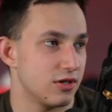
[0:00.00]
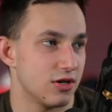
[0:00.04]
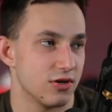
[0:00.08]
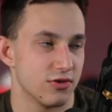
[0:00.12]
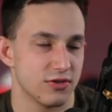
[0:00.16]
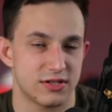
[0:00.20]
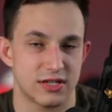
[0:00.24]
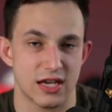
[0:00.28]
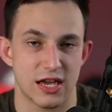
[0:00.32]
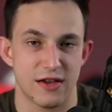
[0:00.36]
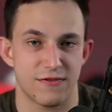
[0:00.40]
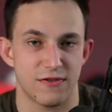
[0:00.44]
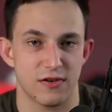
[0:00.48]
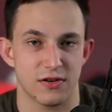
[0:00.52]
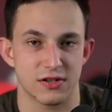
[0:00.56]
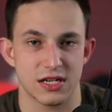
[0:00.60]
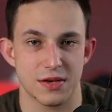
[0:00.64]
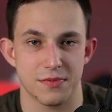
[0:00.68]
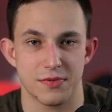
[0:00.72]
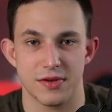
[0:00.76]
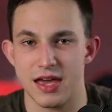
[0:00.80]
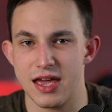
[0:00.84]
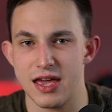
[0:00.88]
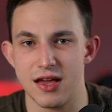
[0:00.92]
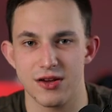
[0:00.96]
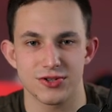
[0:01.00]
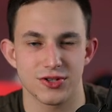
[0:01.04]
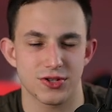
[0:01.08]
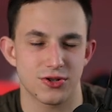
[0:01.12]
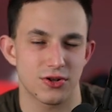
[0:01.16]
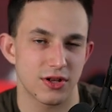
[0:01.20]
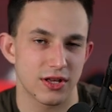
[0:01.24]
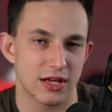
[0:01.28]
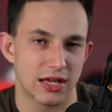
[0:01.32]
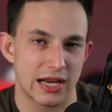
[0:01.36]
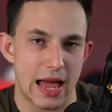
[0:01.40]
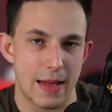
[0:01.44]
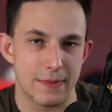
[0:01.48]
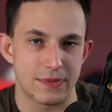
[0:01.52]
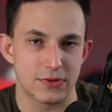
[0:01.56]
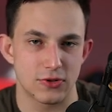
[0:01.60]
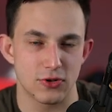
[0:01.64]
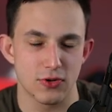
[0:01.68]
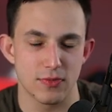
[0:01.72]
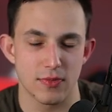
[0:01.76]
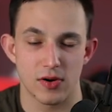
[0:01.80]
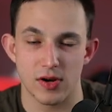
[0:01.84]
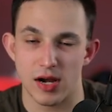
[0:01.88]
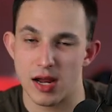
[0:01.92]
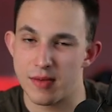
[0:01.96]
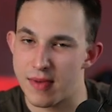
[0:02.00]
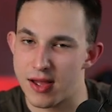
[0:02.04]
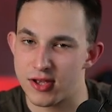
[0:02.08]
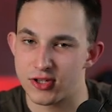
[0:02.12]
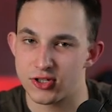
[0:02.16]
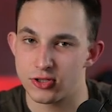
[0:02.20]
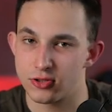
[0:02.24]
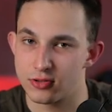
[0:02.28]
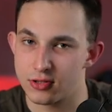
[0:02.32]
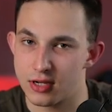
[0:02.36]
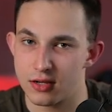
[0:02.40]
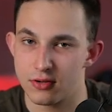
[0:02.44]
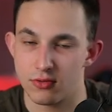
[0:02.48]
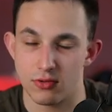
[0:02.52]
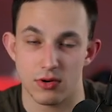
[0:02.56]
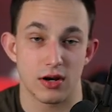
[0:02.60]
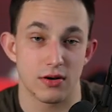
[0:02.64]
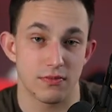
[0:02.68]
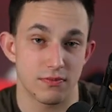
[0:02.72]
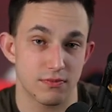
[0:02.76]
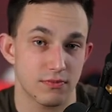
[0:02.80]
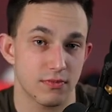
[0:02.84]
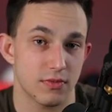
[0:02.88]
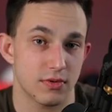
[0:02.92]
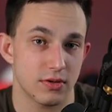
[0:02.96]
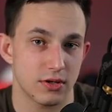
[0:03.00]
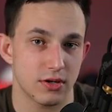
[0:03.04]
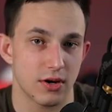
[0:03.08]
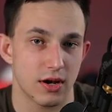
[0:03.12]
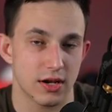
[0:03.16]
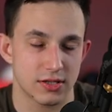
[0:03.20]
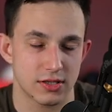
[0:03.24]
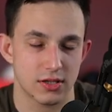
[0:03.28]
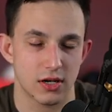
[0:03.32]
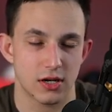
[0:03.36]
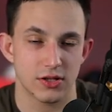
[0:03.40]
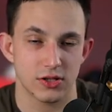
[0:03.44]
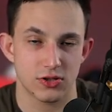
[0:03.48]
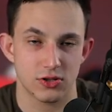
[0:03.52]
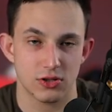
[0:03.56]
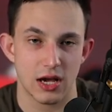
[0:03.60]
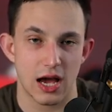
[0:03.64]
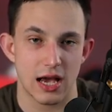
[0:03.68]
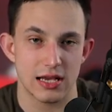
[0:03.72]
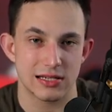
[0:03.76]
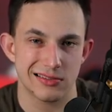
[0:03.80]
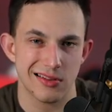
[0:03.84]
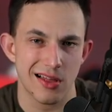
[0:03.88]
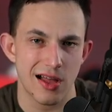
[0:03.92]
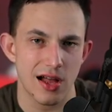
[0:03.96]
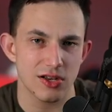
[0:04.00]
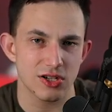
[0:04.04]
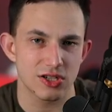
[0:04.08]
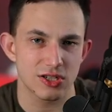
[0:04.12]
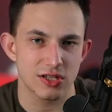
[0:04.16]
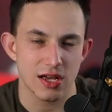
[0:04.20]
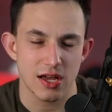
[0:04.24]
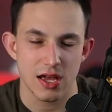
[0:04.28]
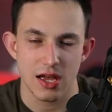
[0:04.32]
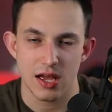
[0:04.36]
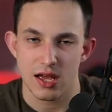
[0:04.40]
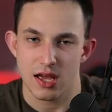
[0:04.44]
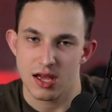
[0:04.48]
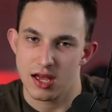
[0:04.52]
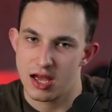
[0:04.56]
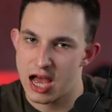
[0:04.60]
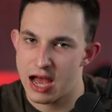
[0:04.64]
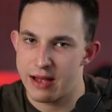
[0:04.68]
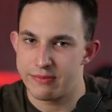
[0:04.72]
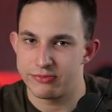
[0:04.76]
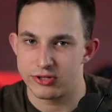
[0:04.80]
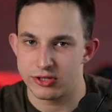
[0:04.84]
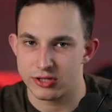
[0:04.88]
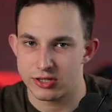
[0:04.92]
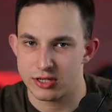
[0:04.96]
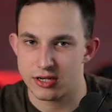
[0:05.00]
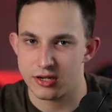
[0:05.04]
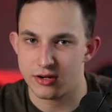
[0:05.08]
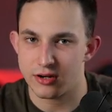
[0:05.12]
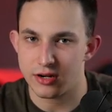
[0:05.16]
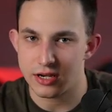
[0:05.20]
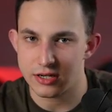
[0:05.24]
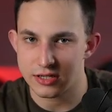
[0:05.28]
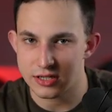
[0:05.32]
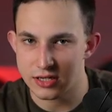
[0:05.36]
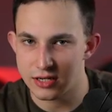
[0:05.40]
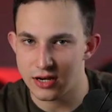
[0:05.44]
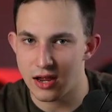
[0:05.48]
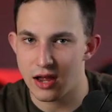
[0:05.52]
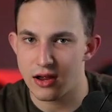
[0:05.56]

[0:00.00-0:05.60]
say, for example, hey, I was scrolling at AppSumo and I mentioned you, or, I saw that you guys launched, I'm just curious, can